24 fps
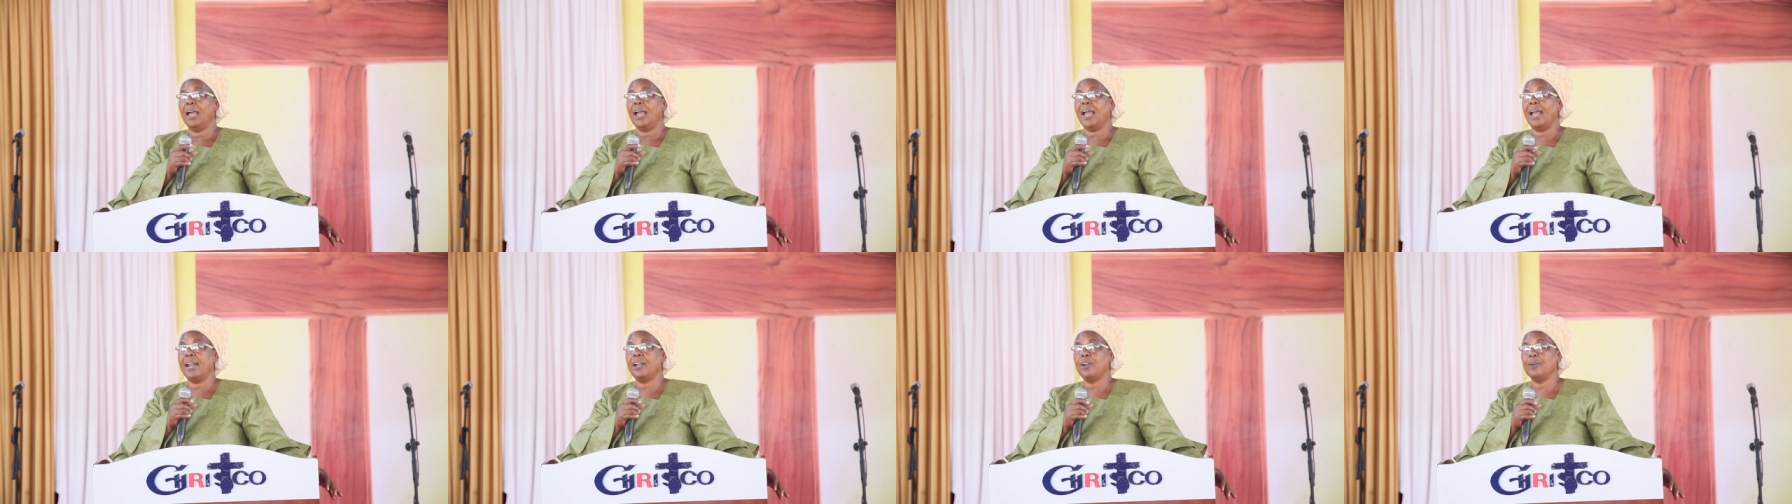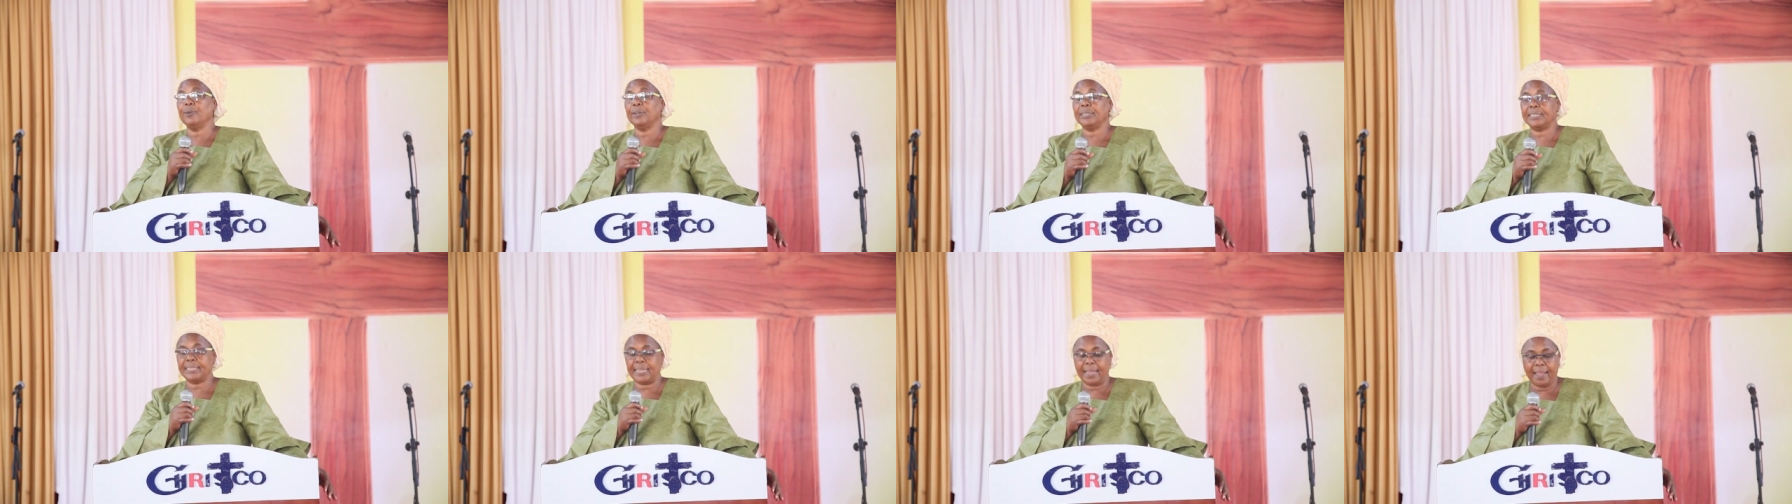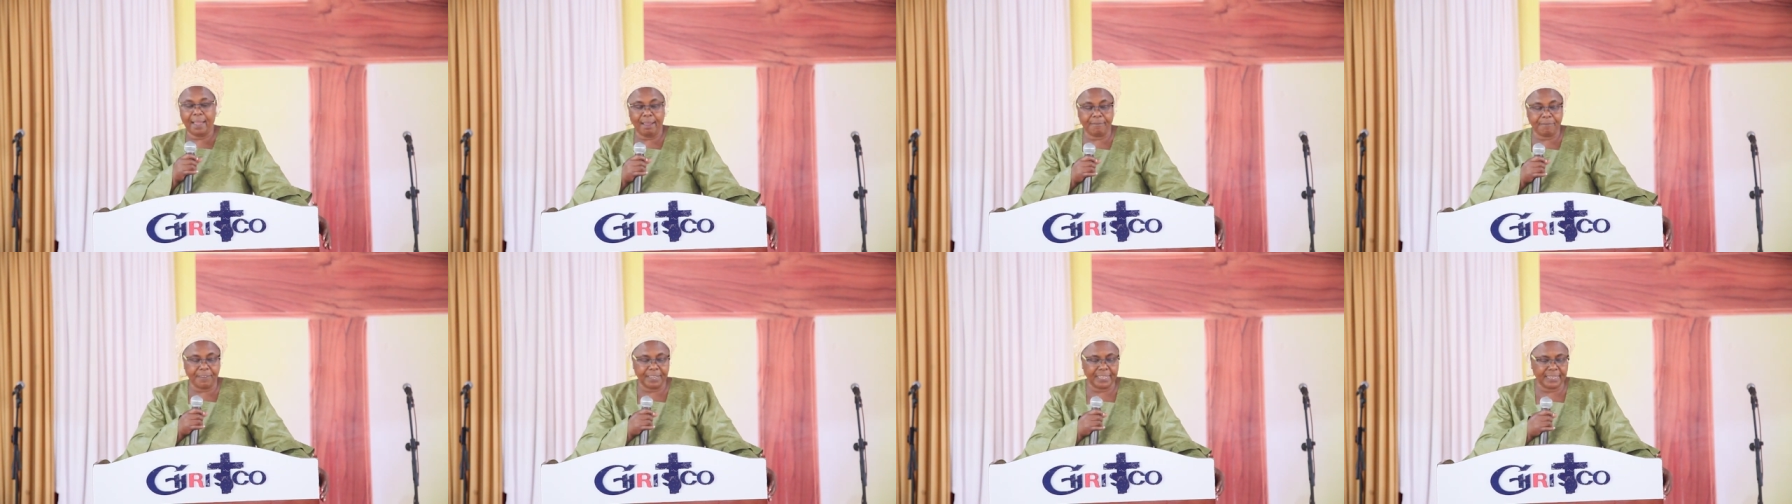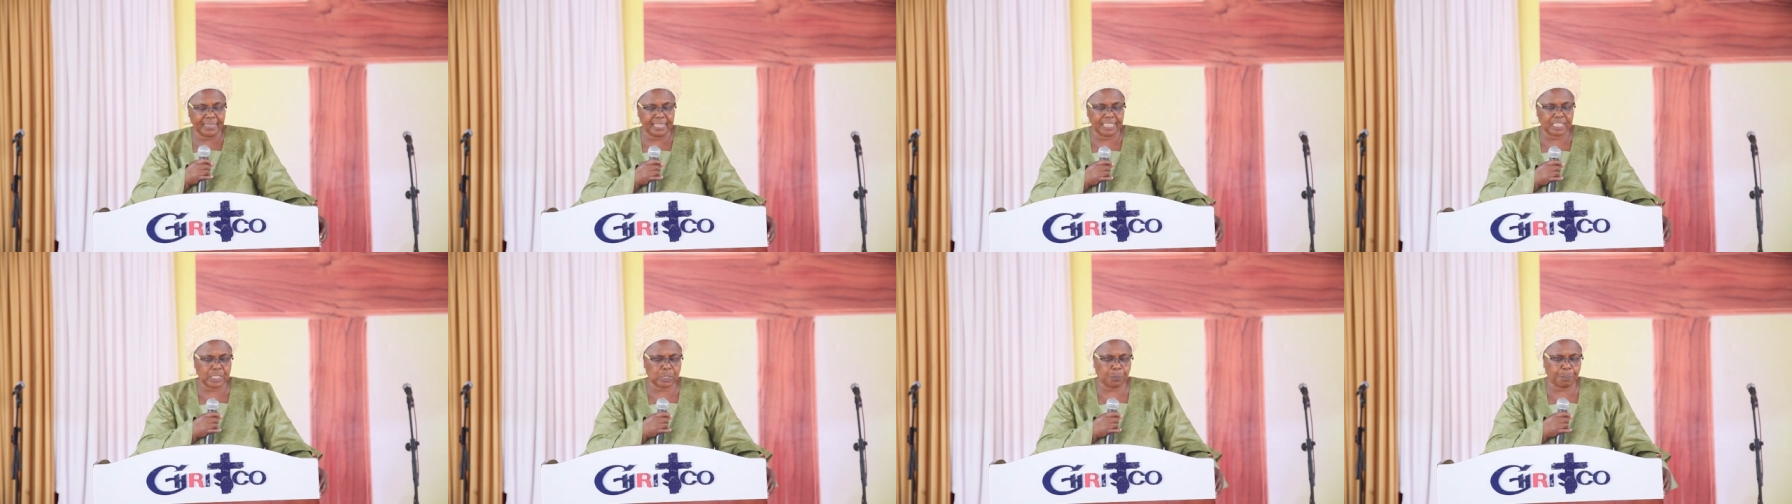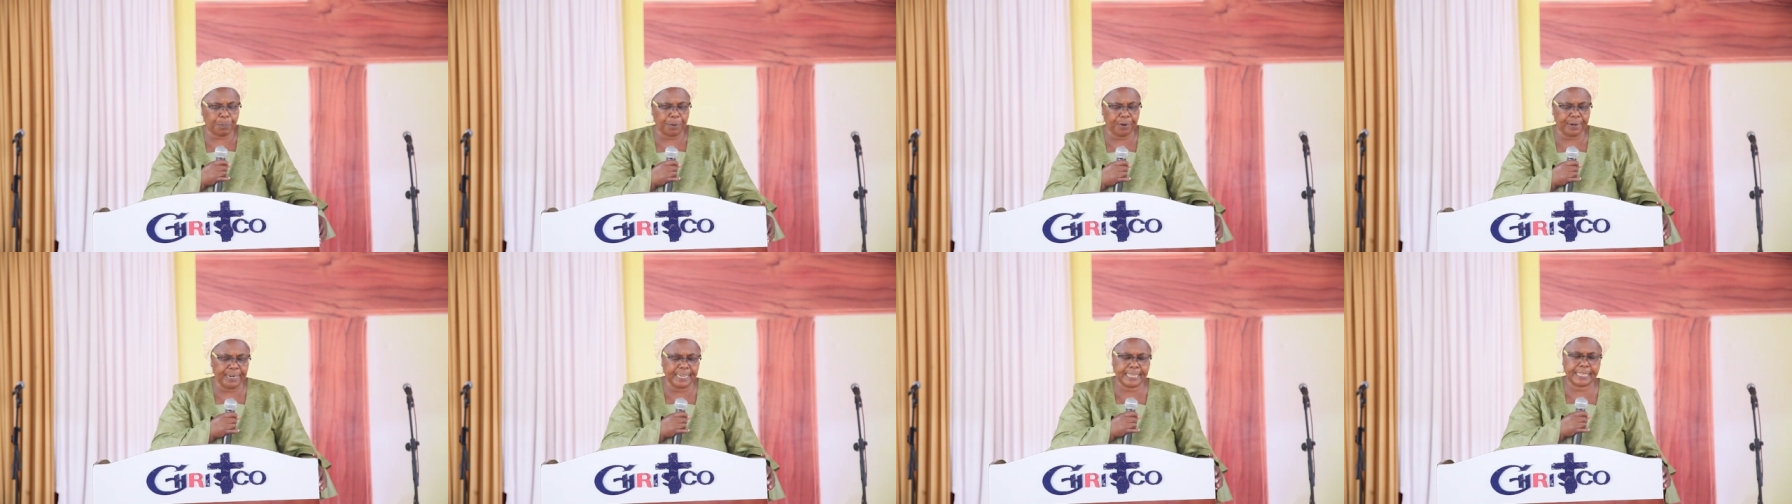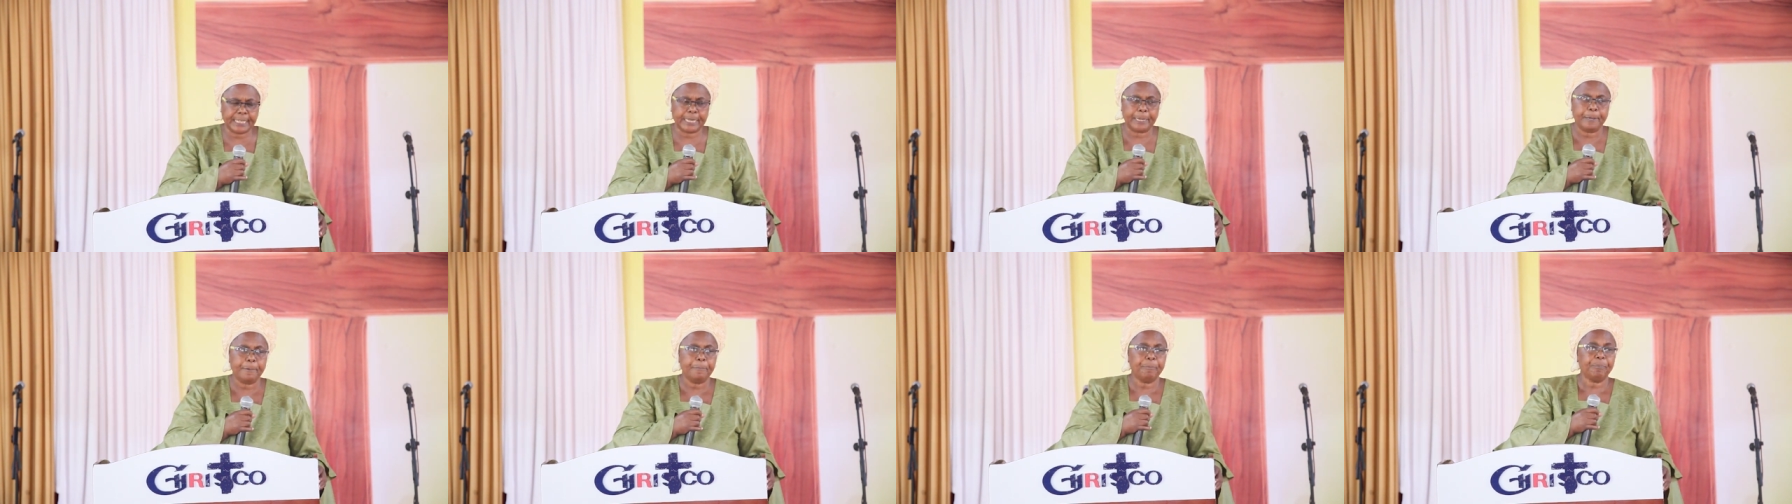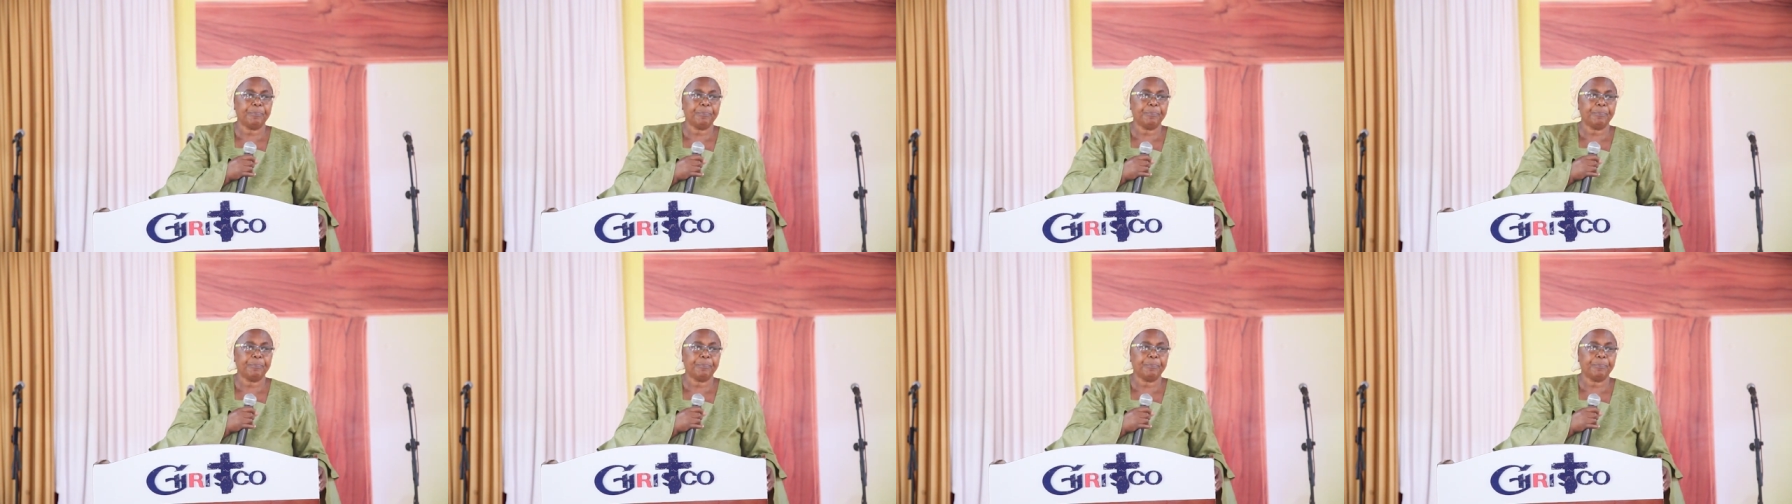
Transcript: and not having the spirit,